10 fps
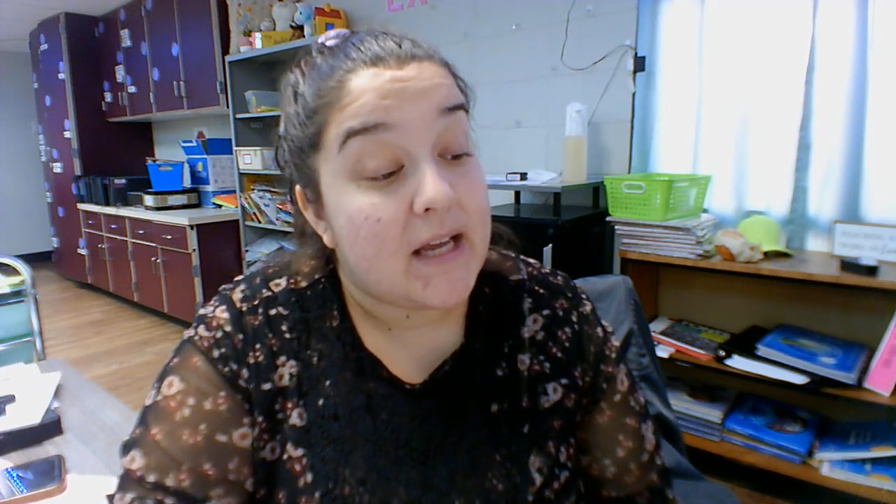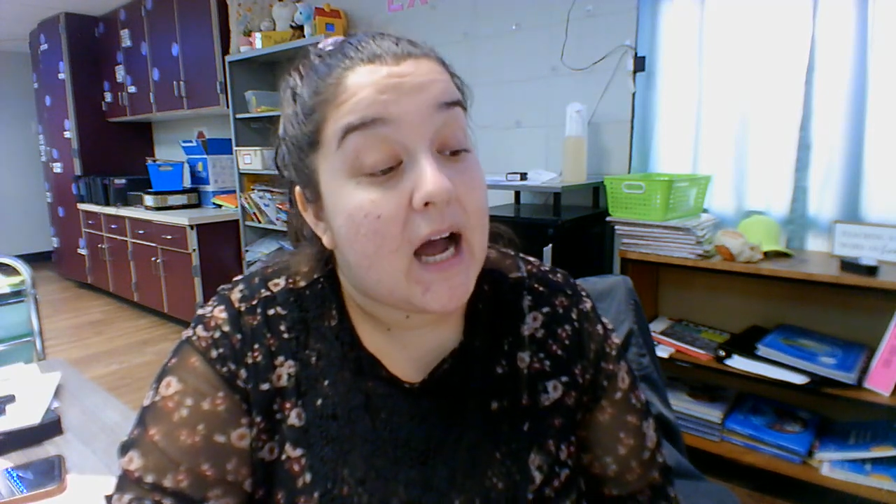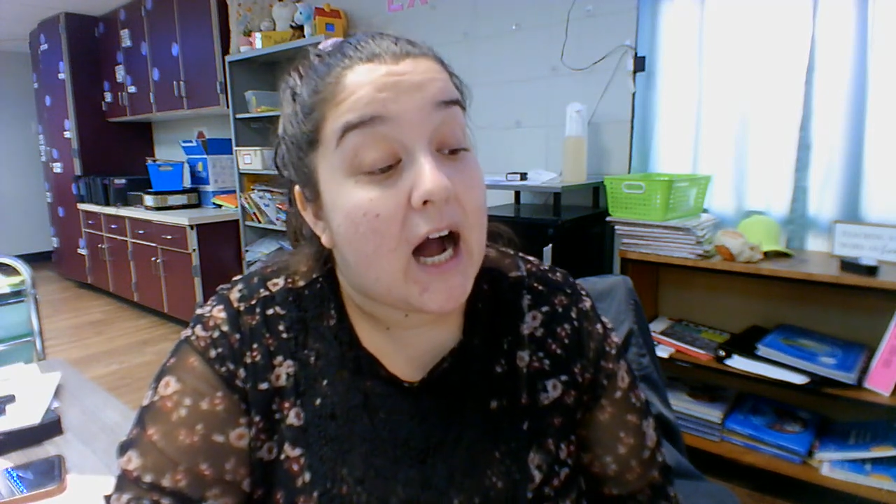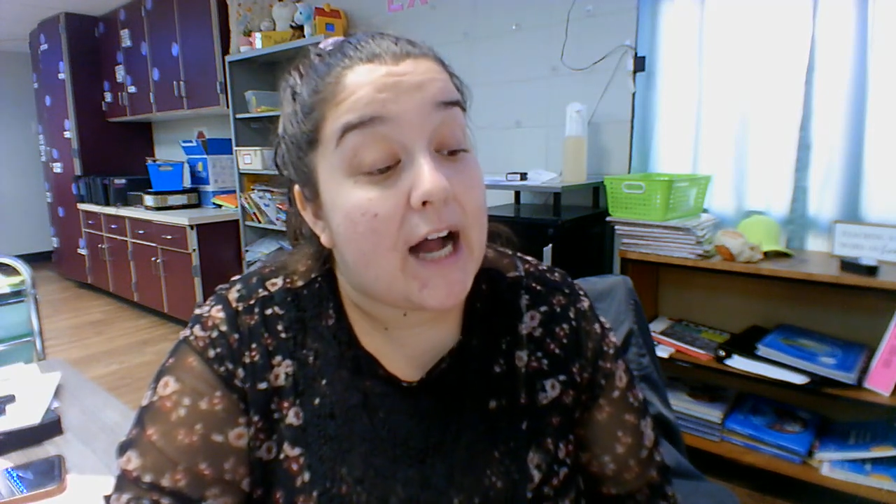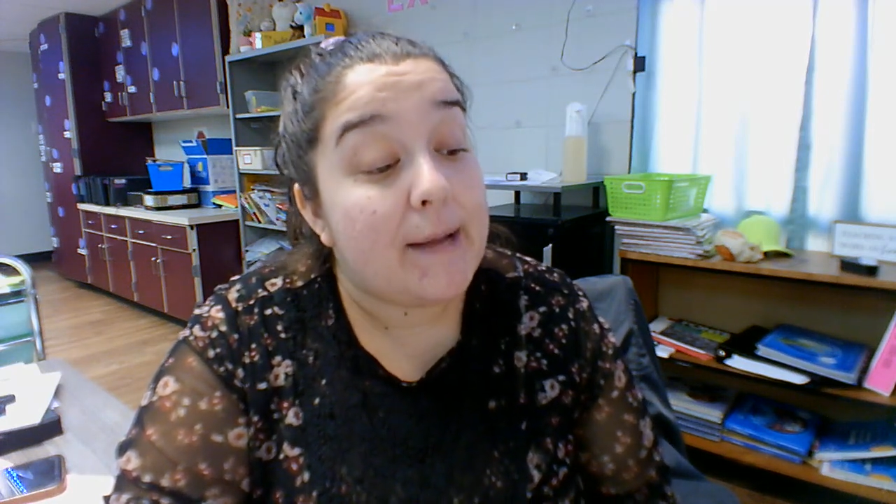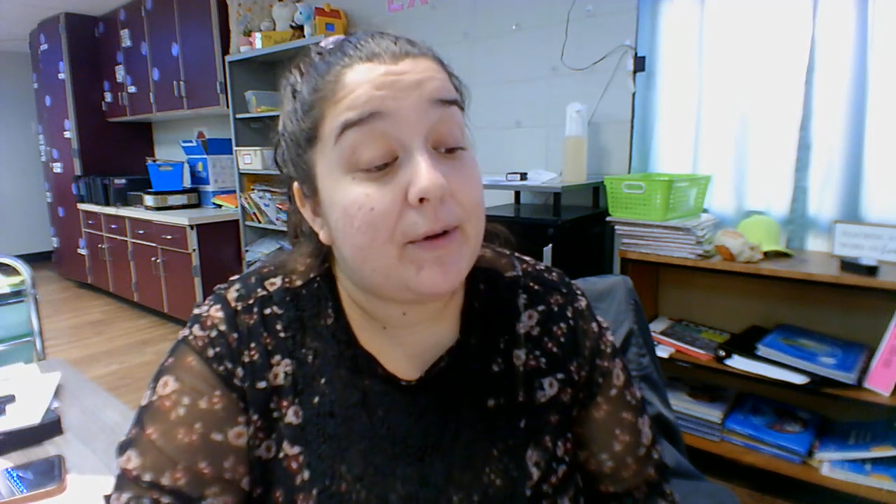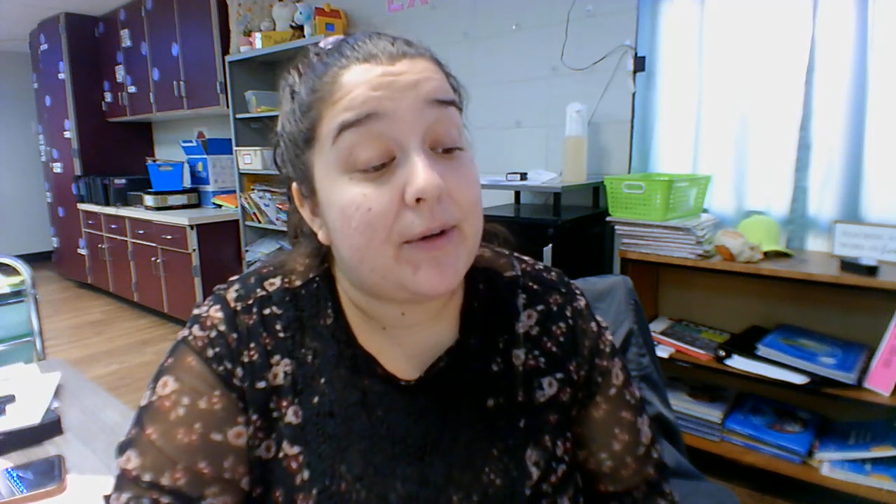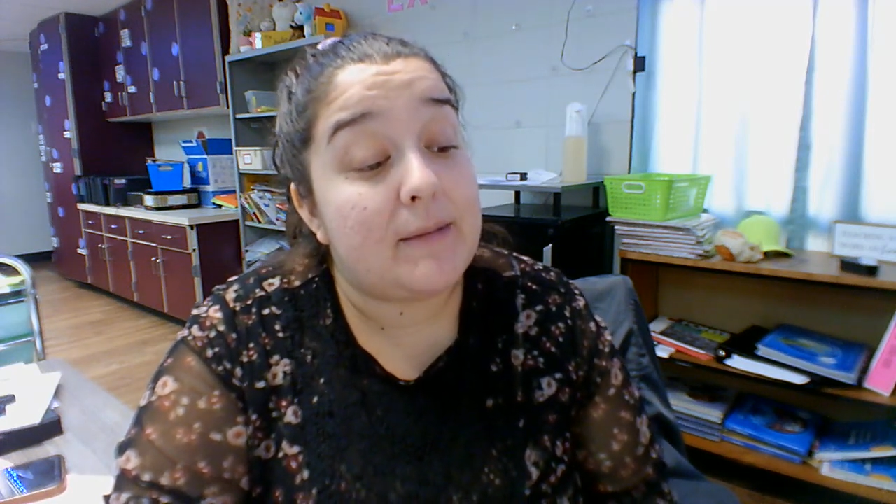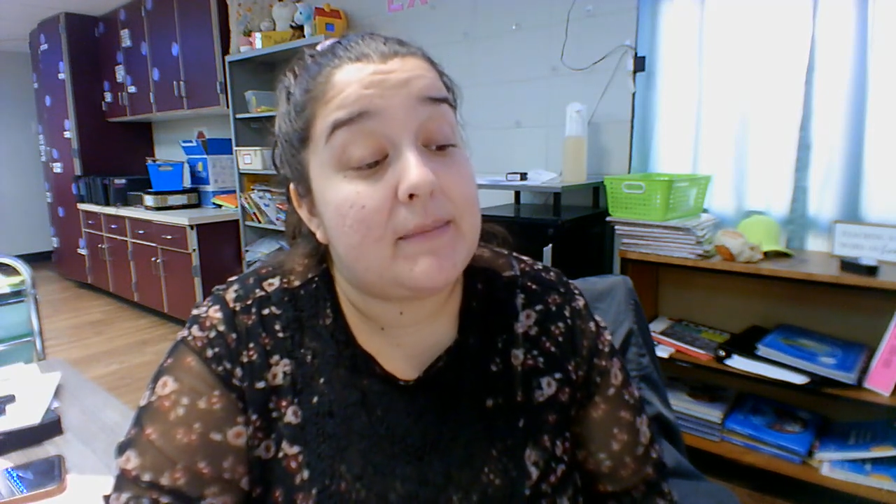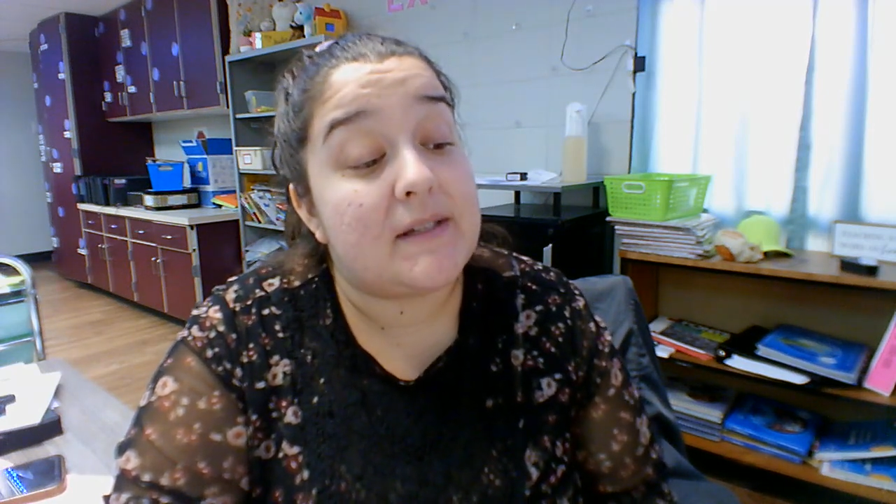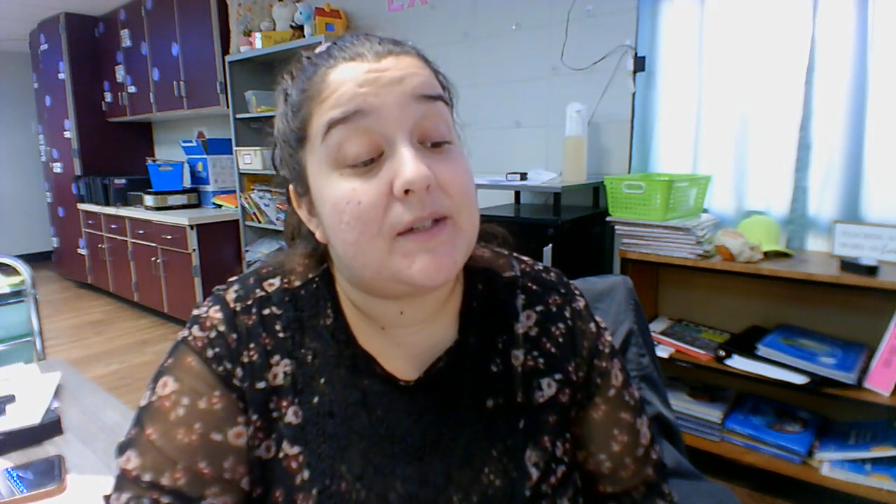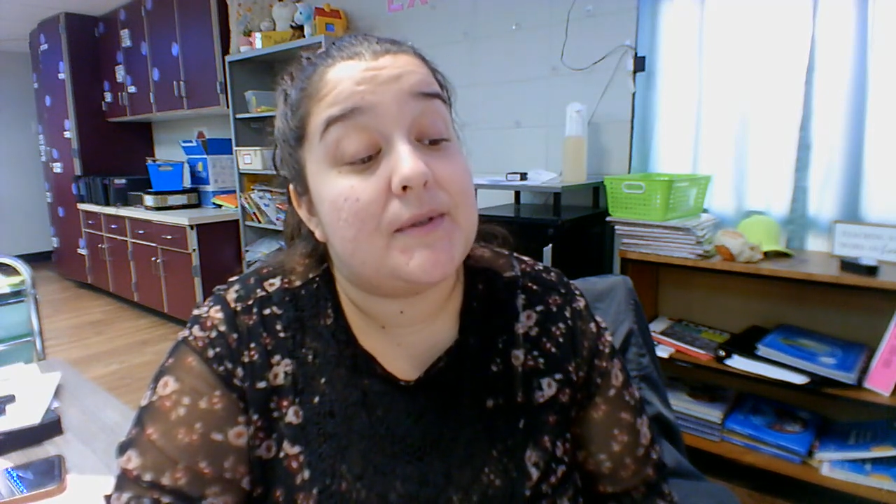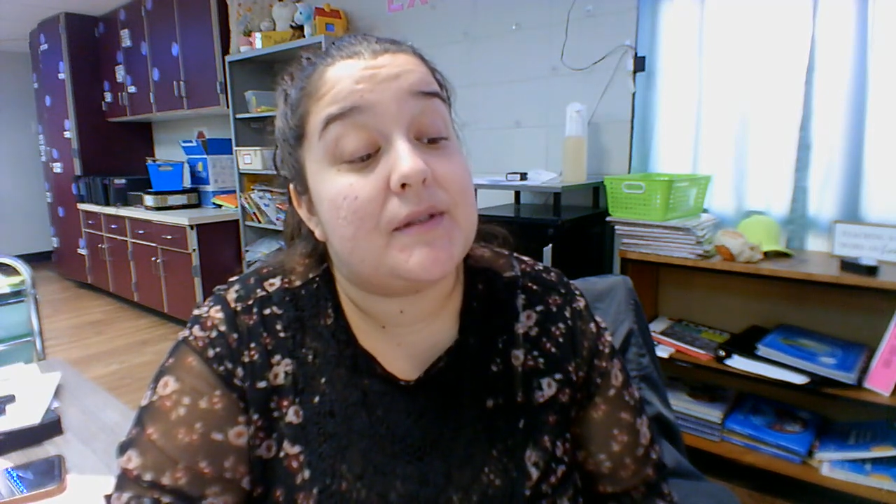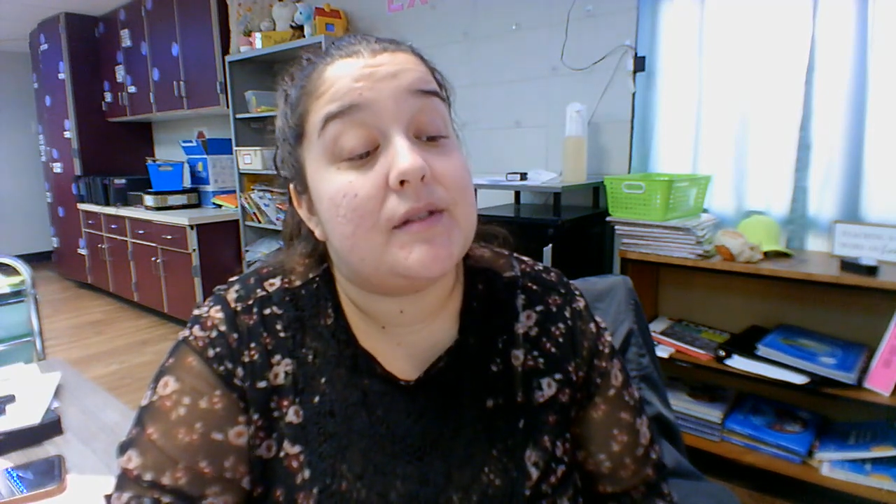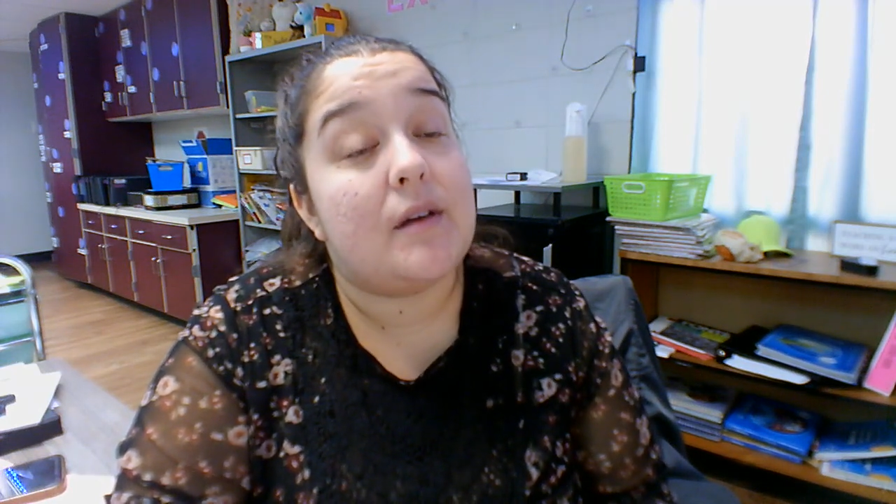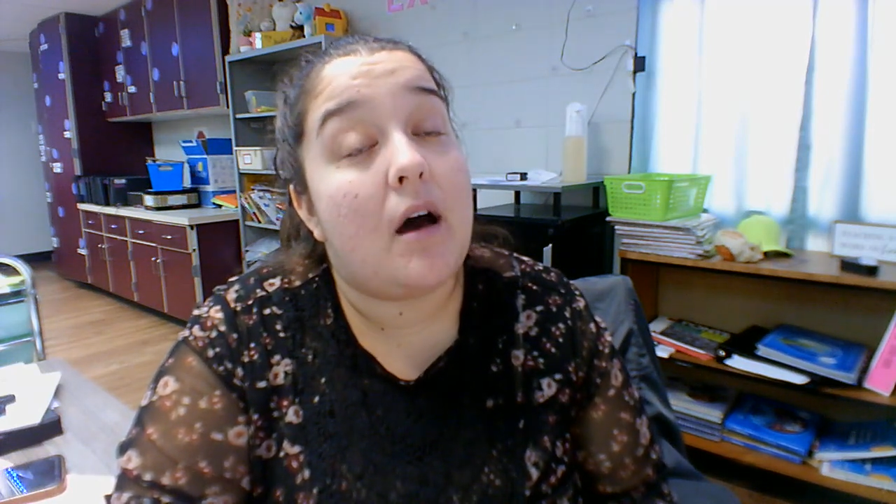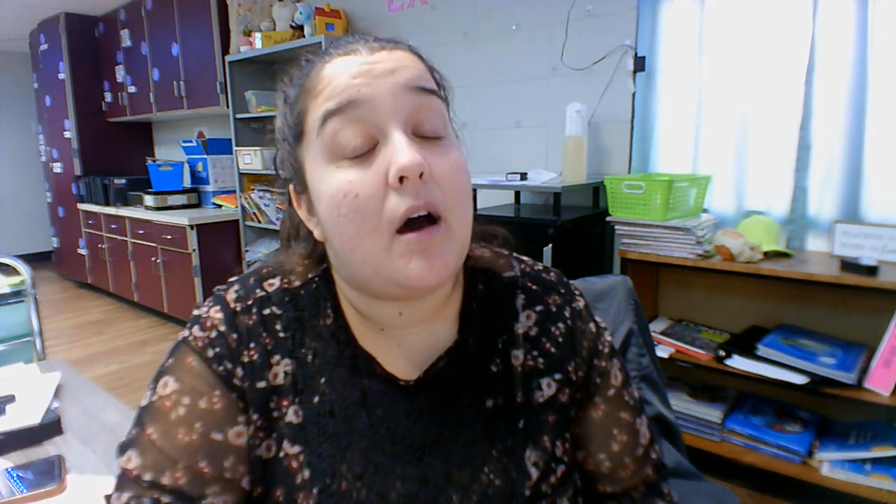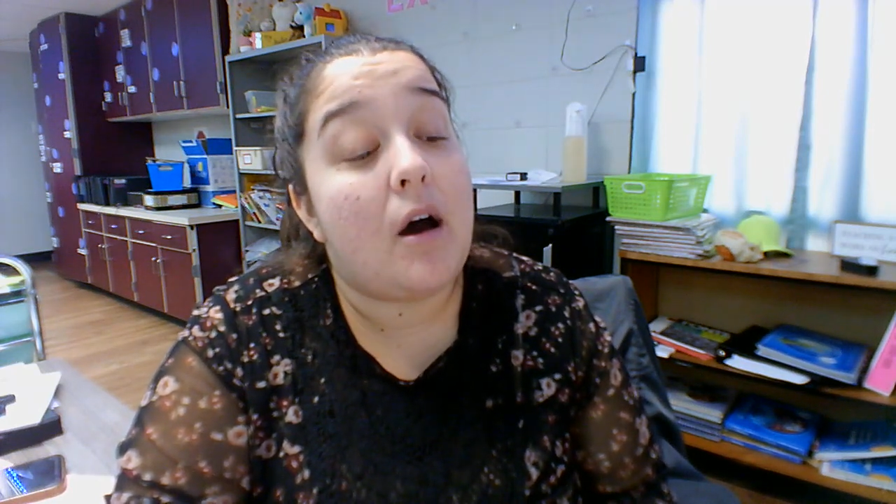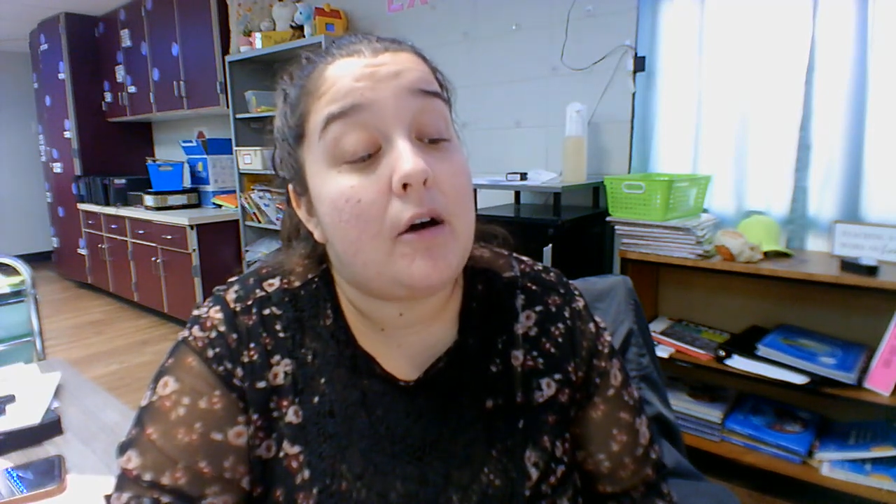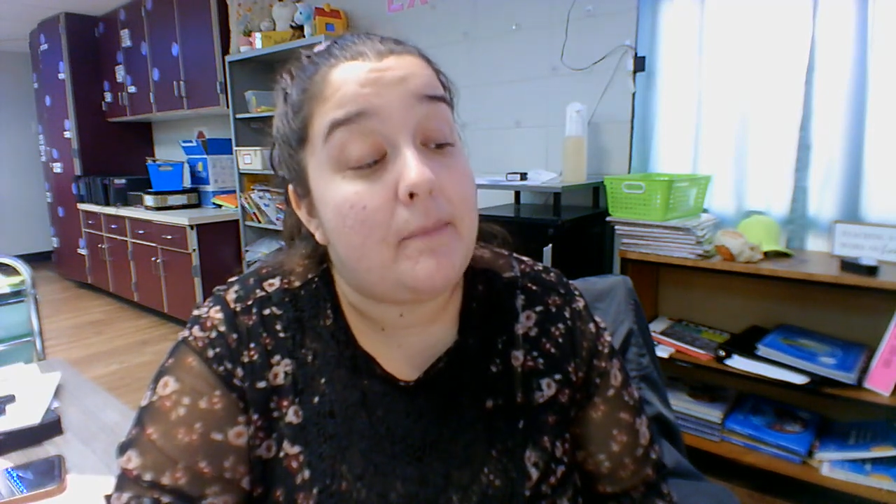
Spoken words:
I'm going to miss you so